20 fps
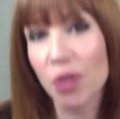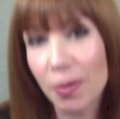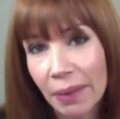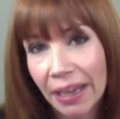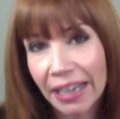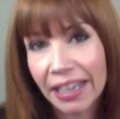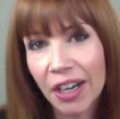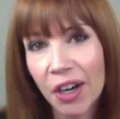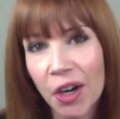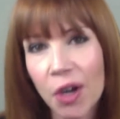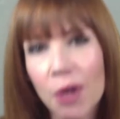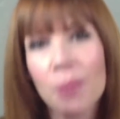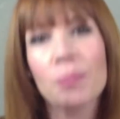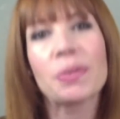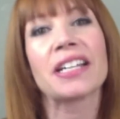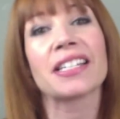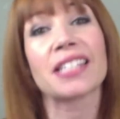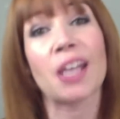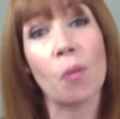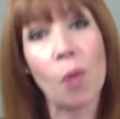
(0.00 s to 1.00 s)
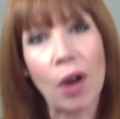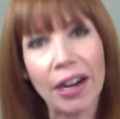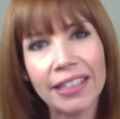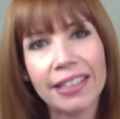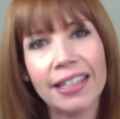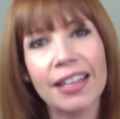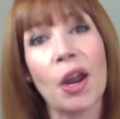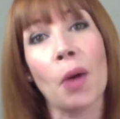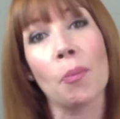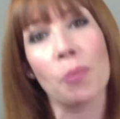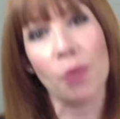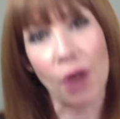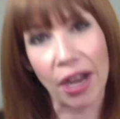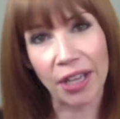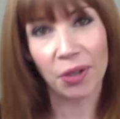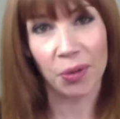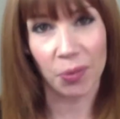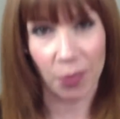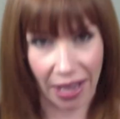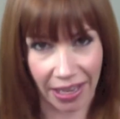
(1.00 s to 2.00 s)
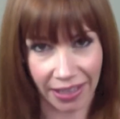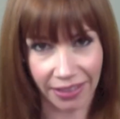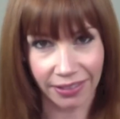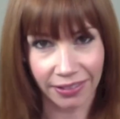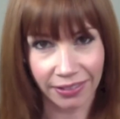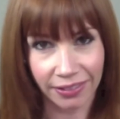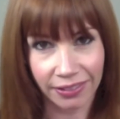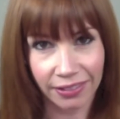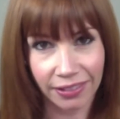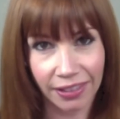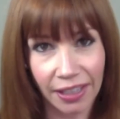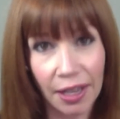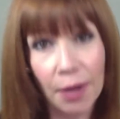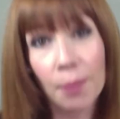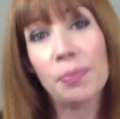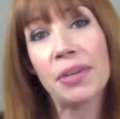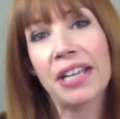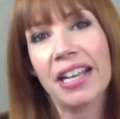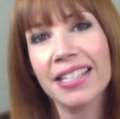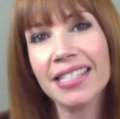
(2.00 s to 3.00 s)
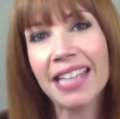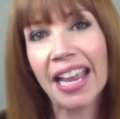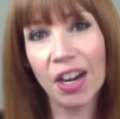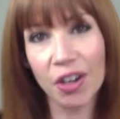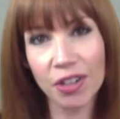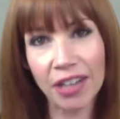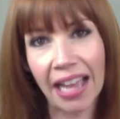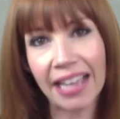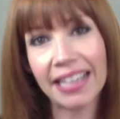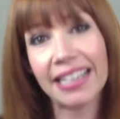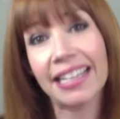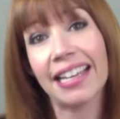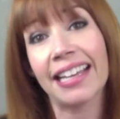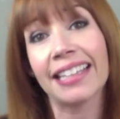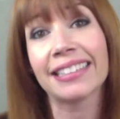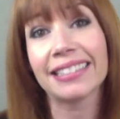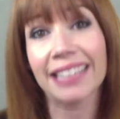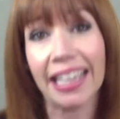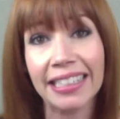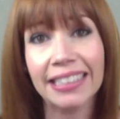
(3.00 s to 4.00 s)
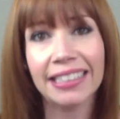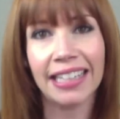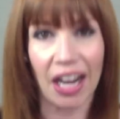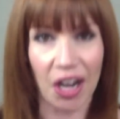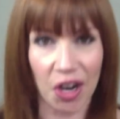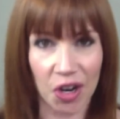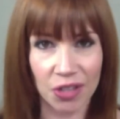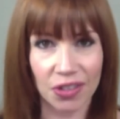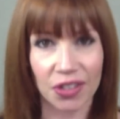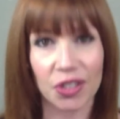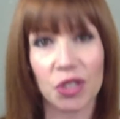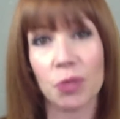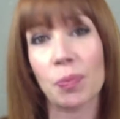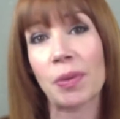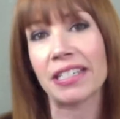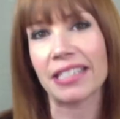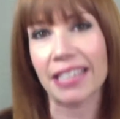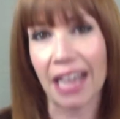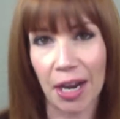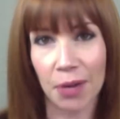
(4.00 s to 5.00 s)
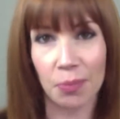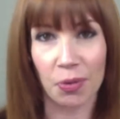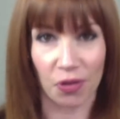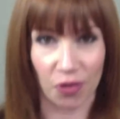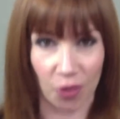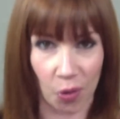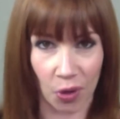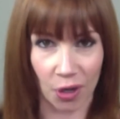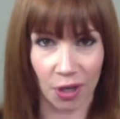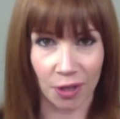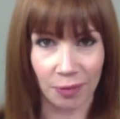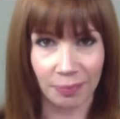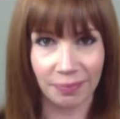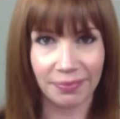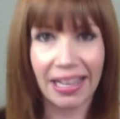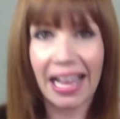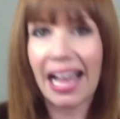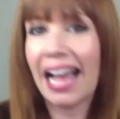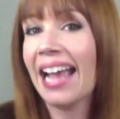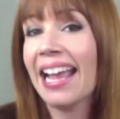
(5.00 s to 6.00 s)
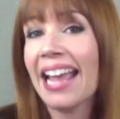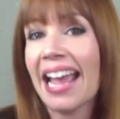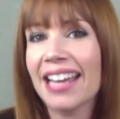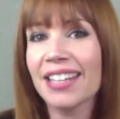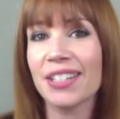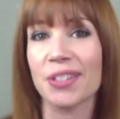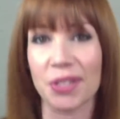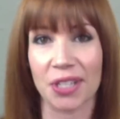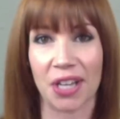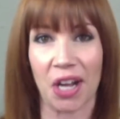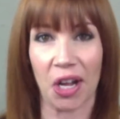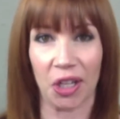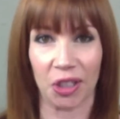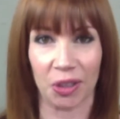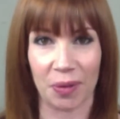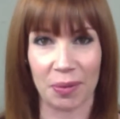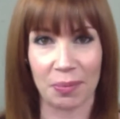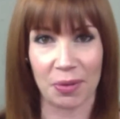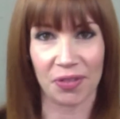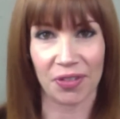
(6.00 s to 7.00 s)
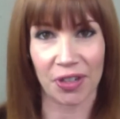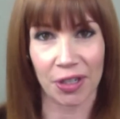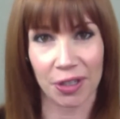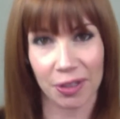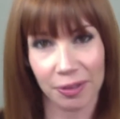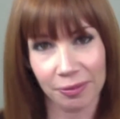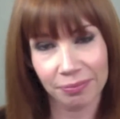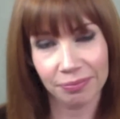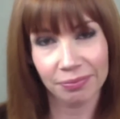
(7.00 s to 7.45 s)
my hair because I wanted it a brighter red. Because hair dye can't lighten hair that has been dyed before, I had to use a color remover.